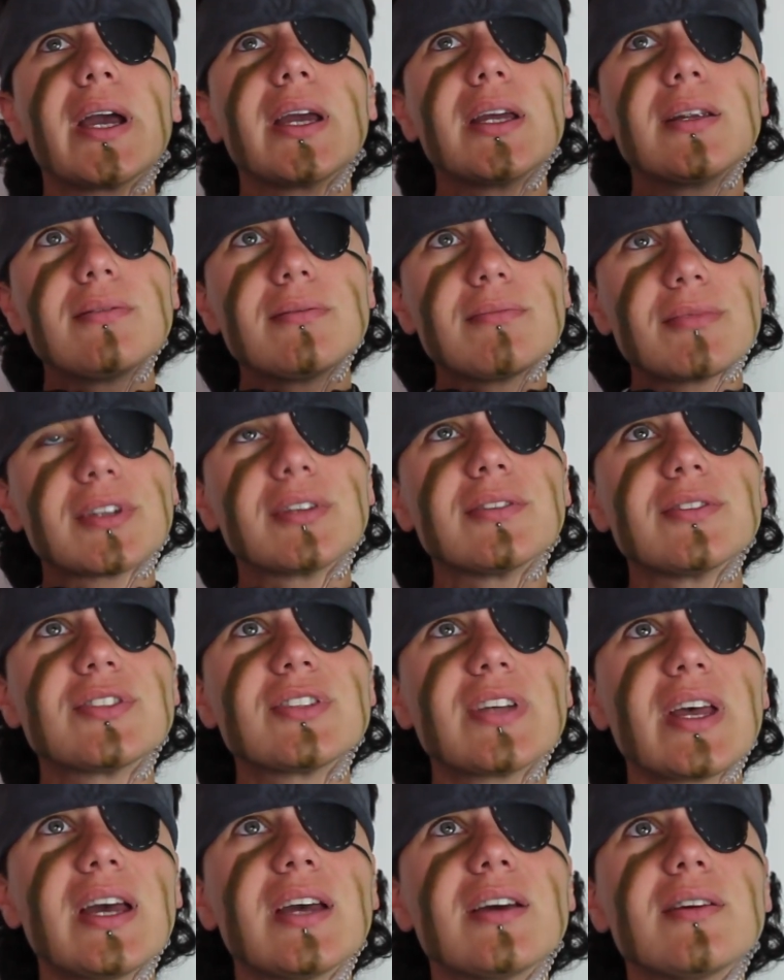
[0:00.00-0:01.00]
I can
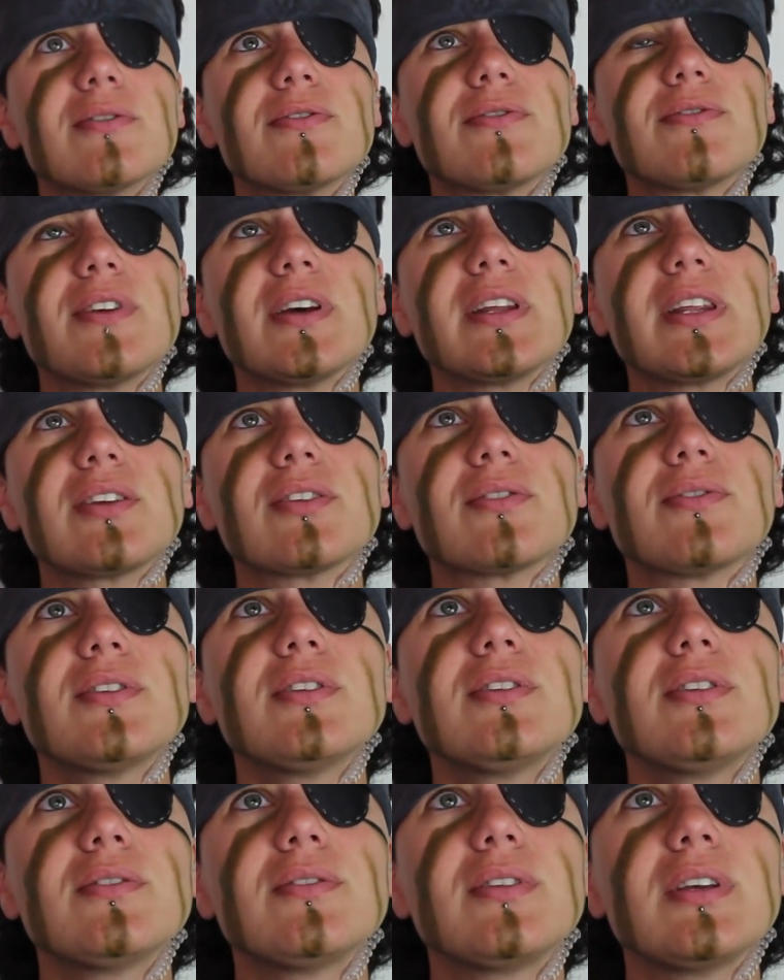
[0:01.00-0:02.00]
say fairly
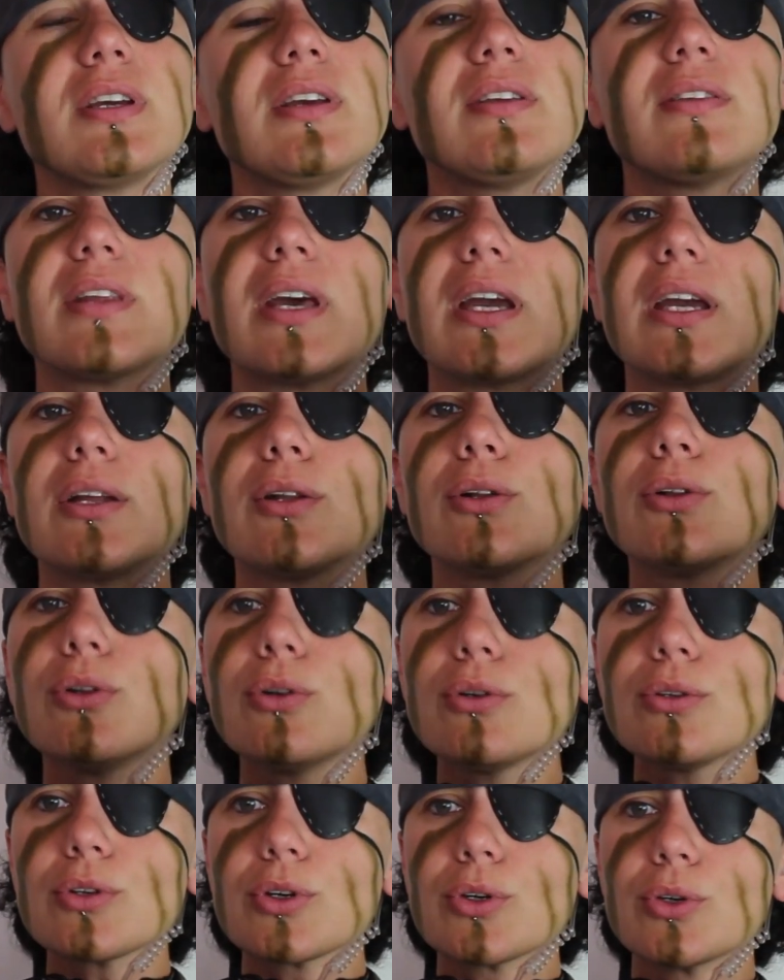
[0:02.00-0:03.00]
definitively, they
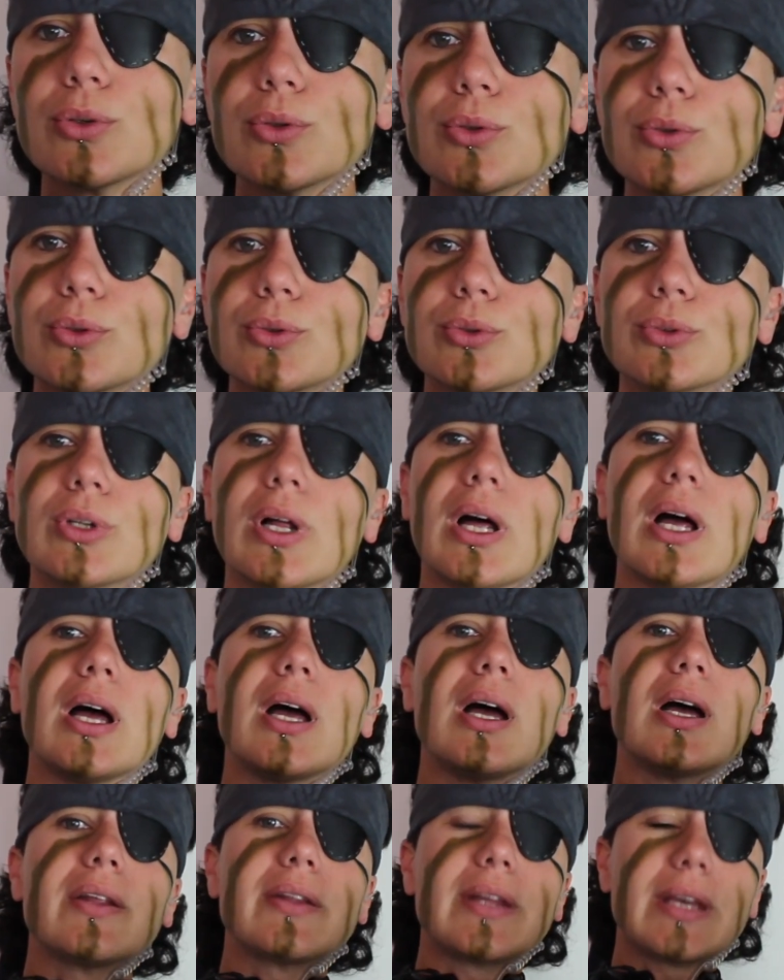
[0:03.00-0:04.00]
look cool,
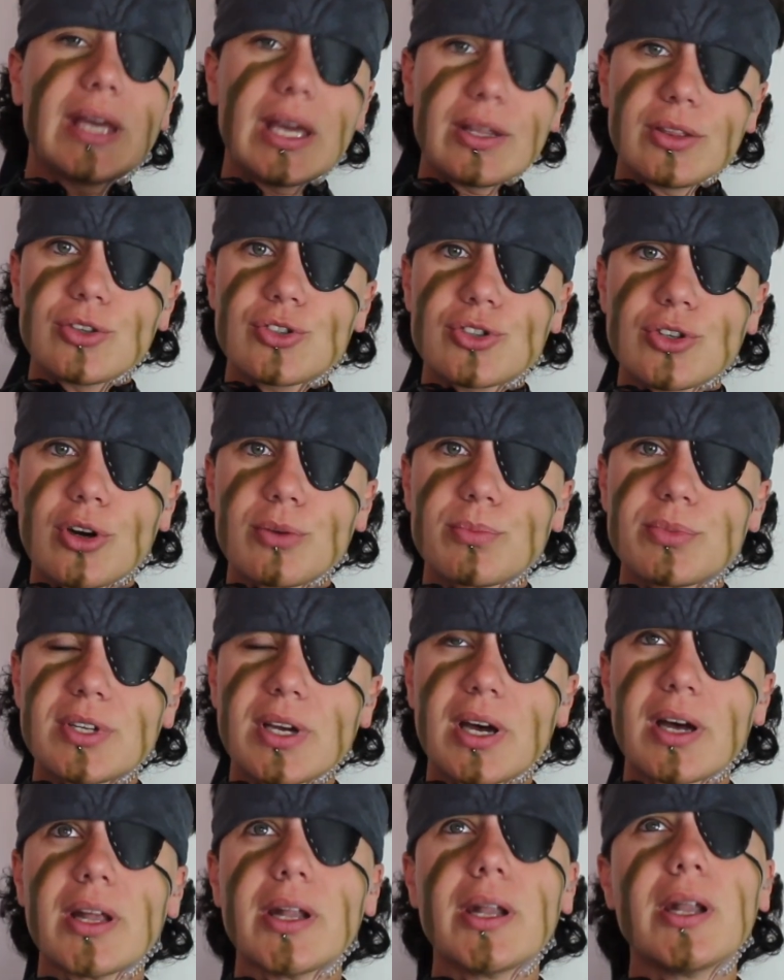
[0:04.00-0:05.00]
they get the job
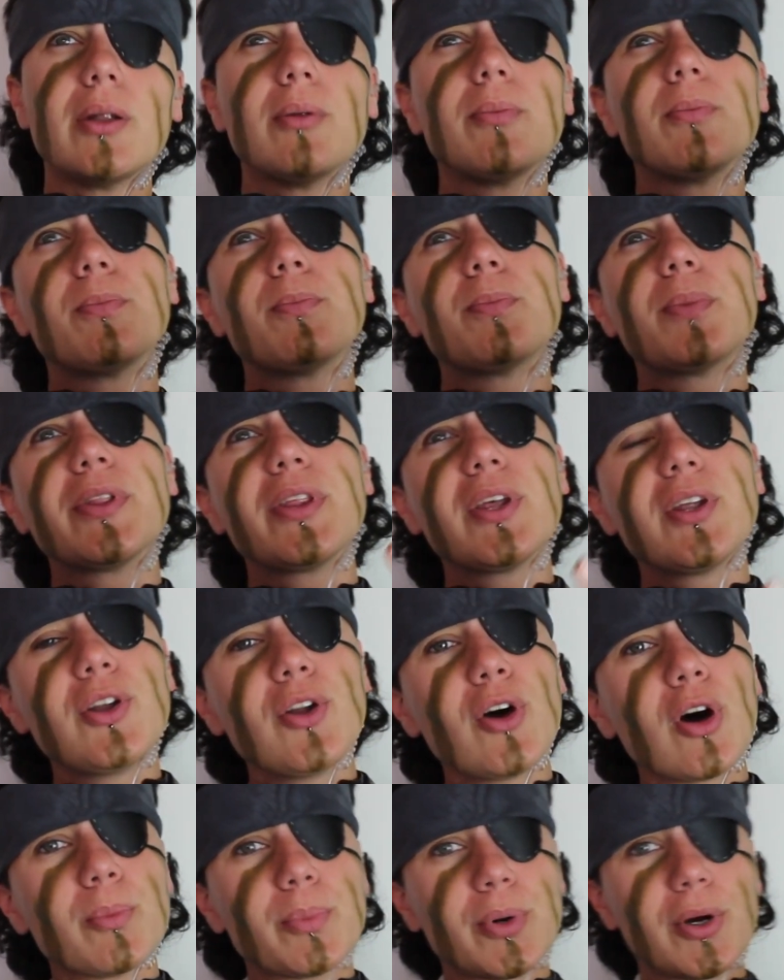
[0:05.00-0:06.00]
done, but they're
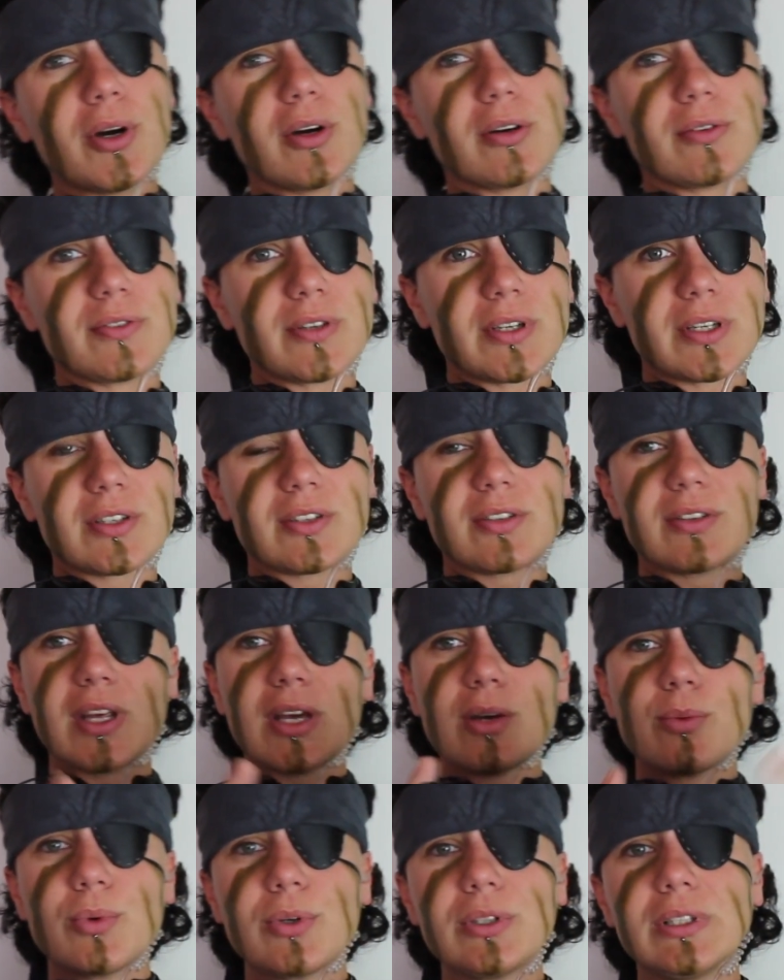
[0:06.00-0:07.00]
not perfect.
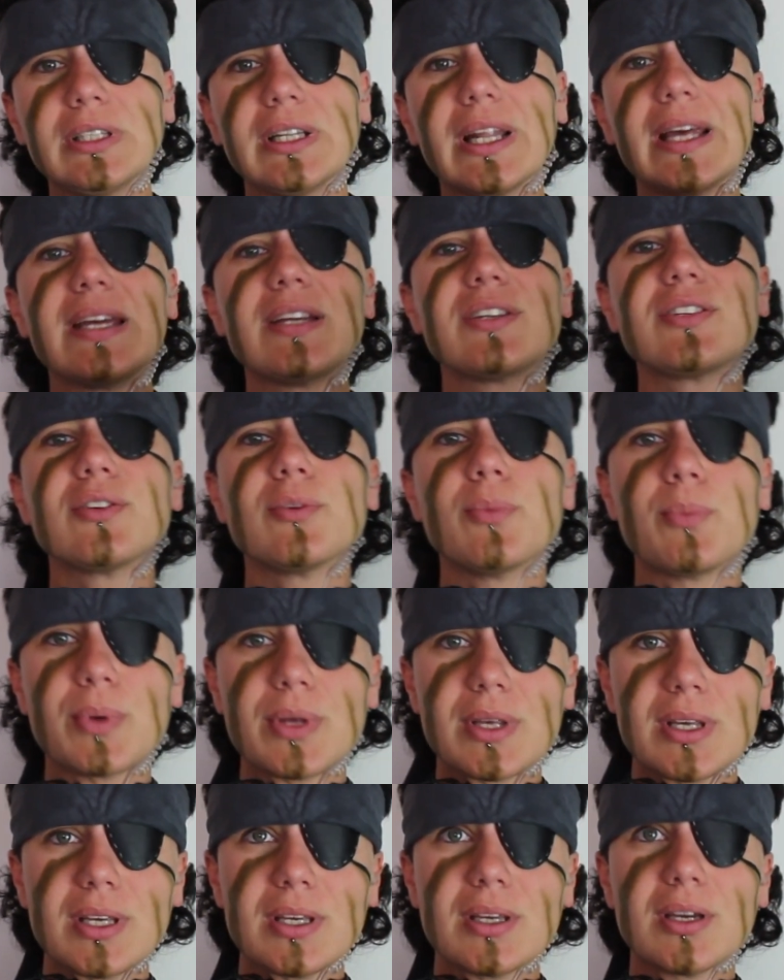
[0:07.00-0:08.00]
They would later
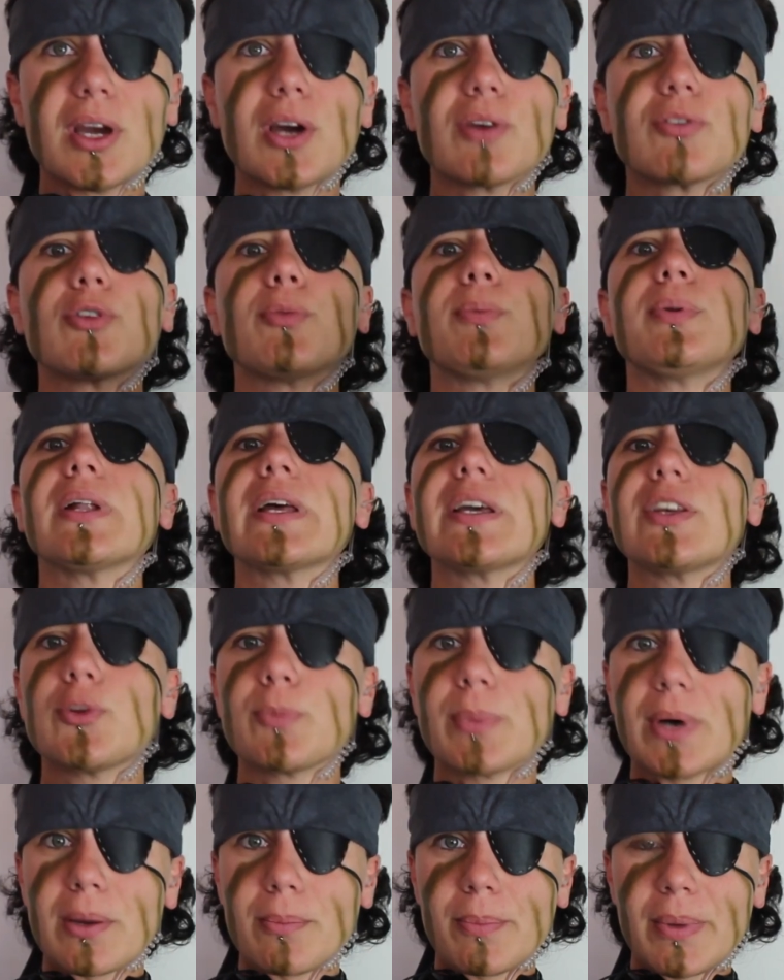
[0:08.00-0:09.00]
be
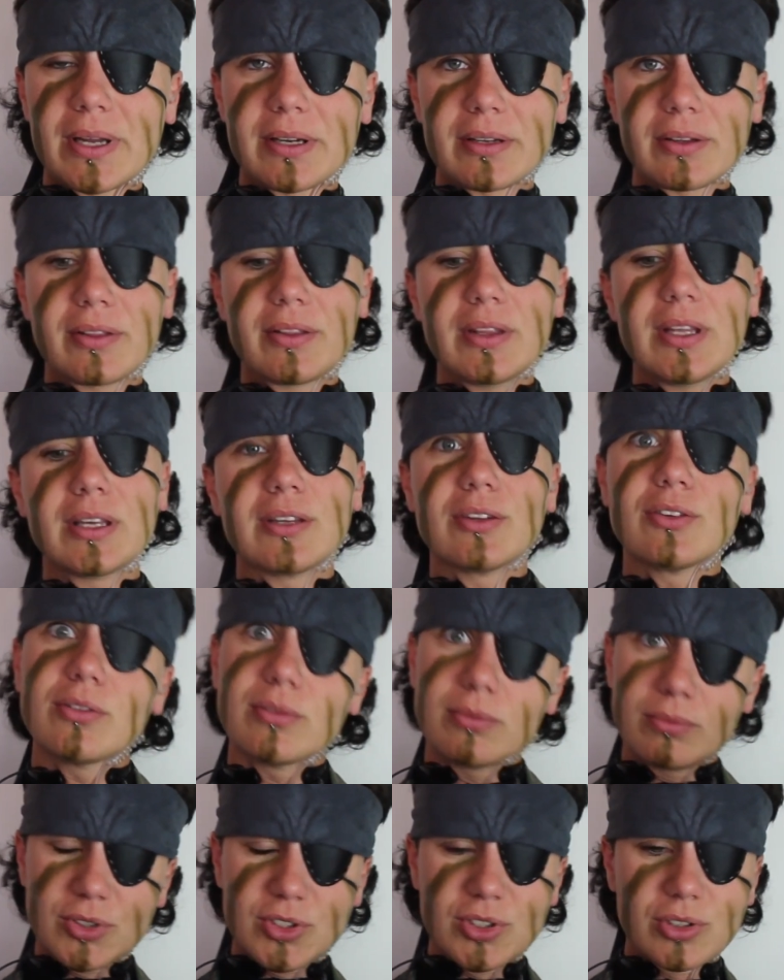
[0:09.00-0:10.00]
replaced by better
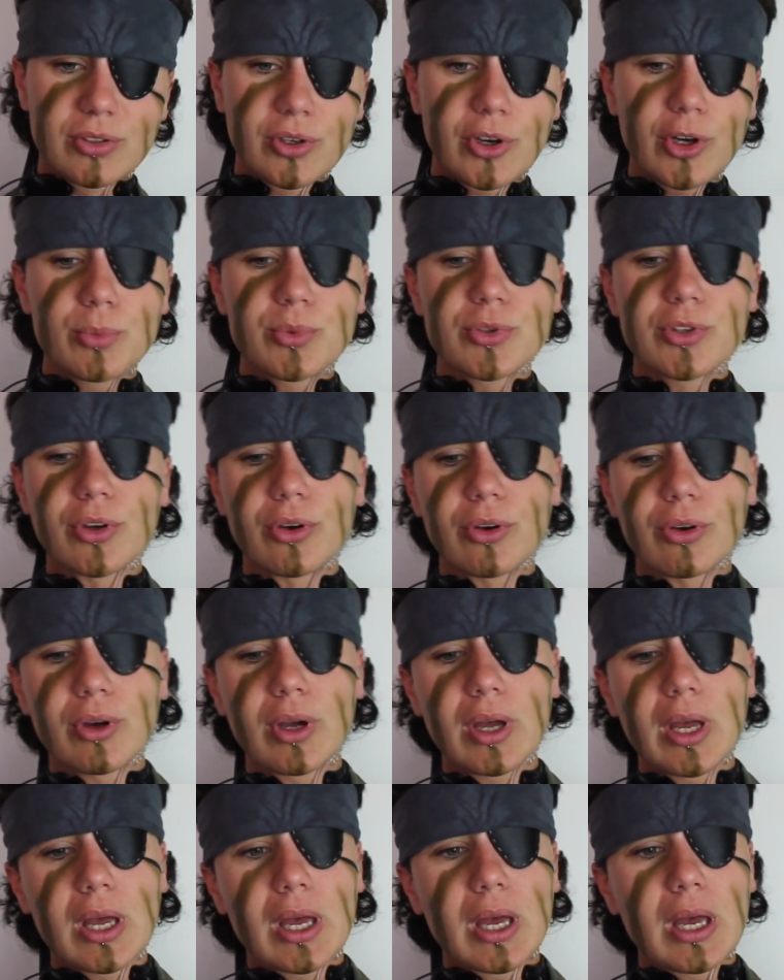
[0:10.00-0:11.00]
things, which you'd hope so.